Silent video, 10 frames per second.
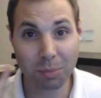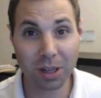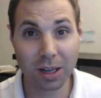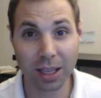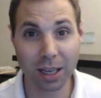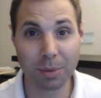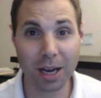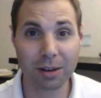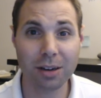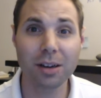Something to think
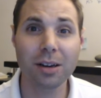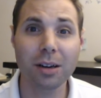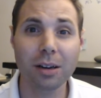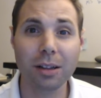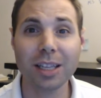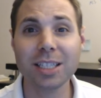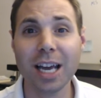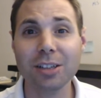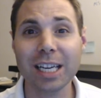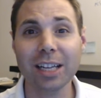about. This is
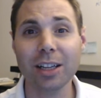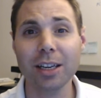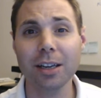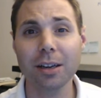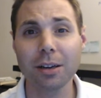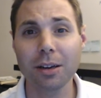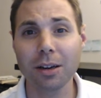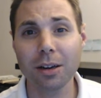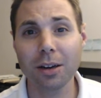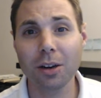Now Daily.
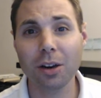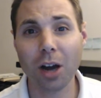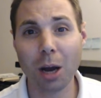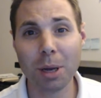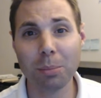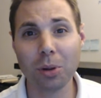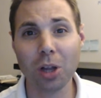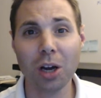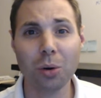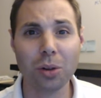Comment
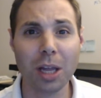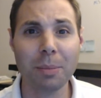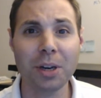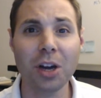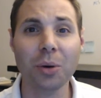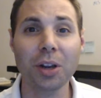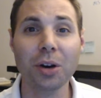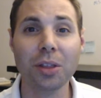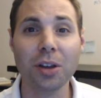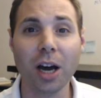below. Let me know what
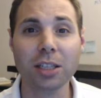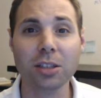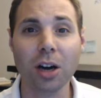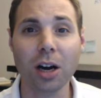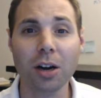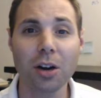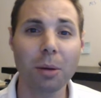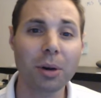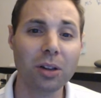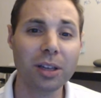your thoughts are.
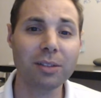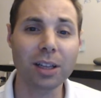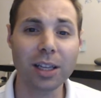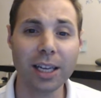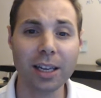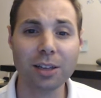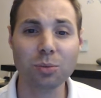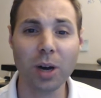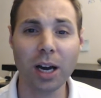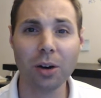I'm going to leave the link
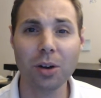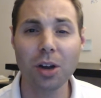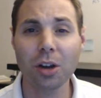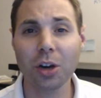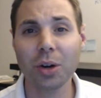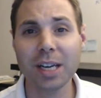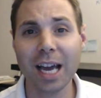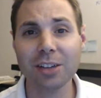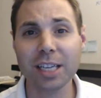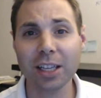as well. Go to
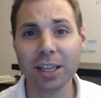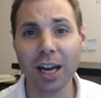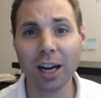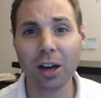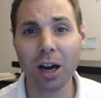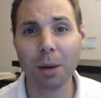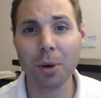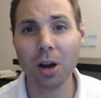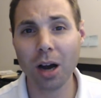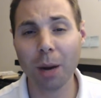
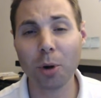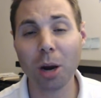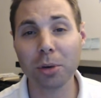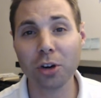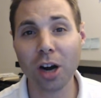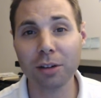nowdaily.com. I'm Robert